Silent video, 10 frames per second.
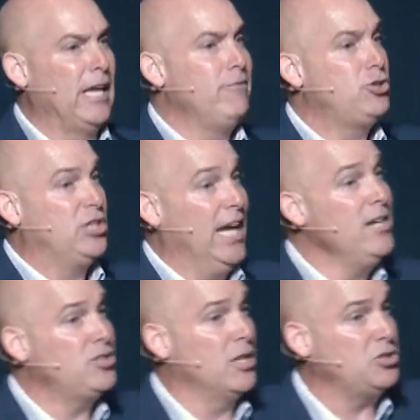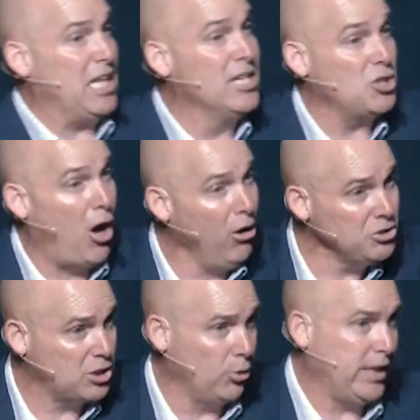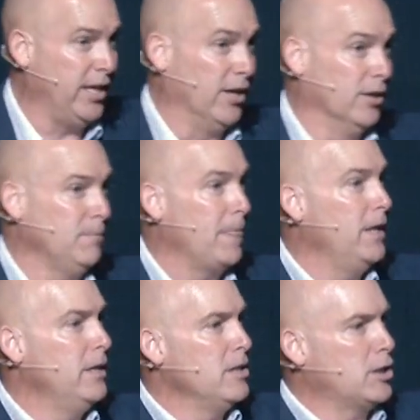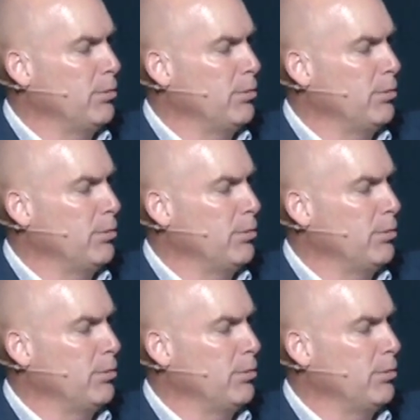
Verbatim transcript: I believe Jesus is also here